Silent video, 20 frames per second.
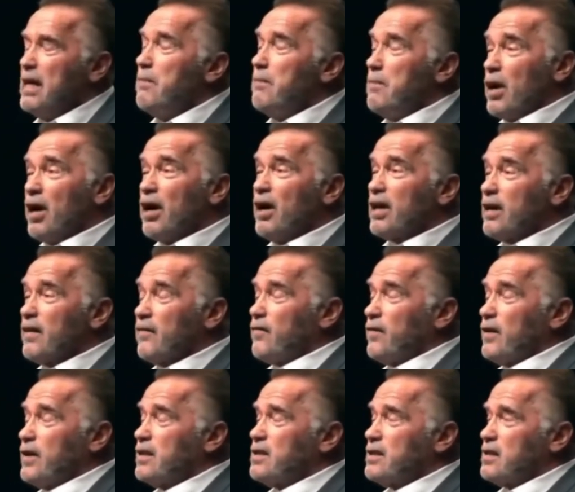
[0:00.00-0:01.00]
in America,
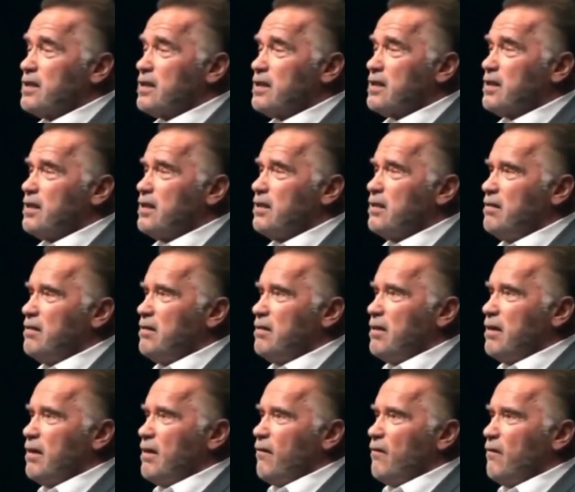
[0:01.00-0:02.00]
for instance,
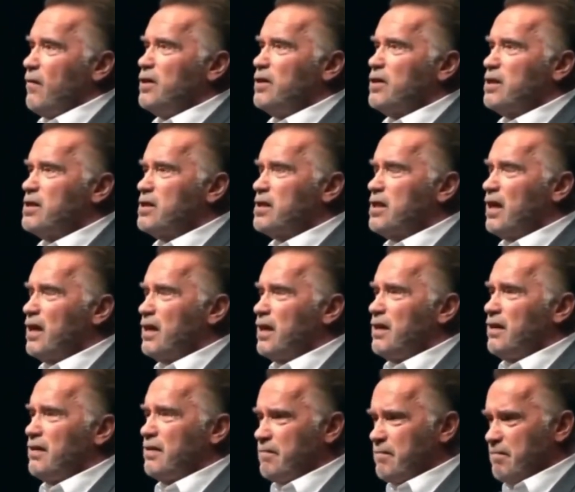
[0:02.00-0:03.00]
when you
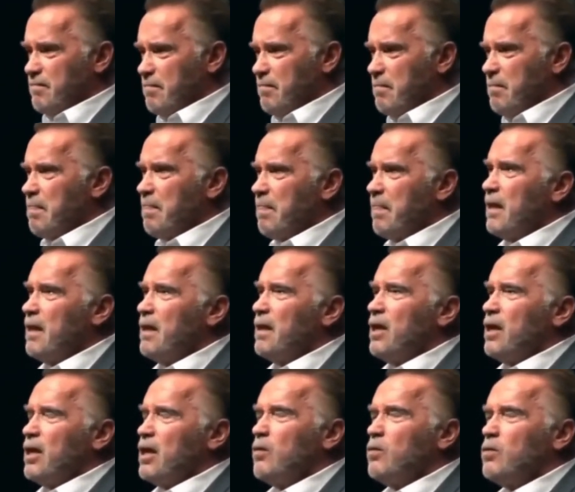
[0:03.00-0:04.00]
study,
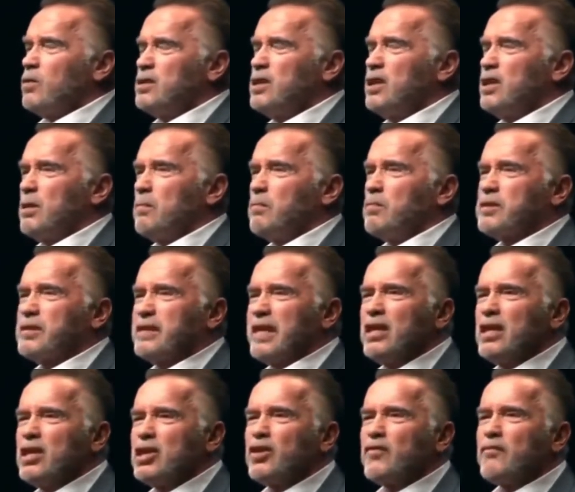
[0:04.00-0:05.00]
you will see the
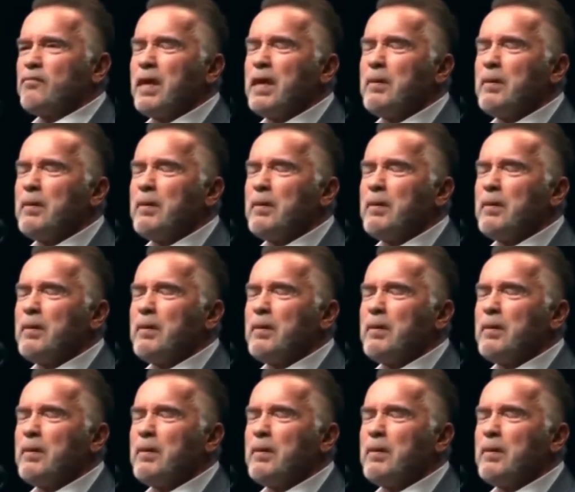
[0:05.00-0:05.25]
percentage of